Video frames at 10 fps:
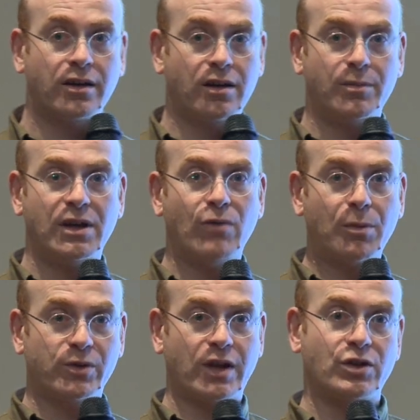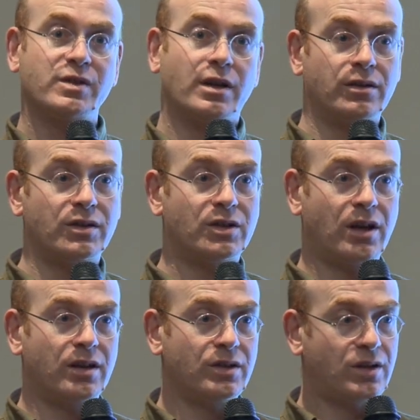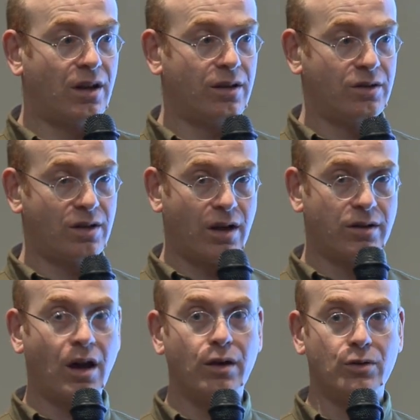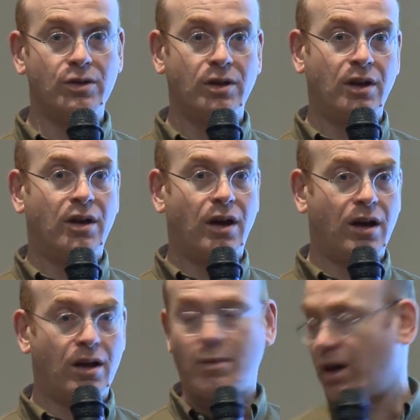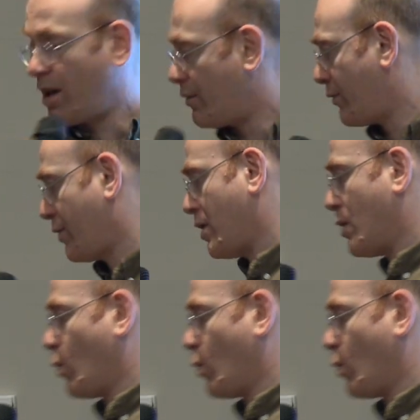going to be REPL sessions and, and, and, and code. Um, I have uh,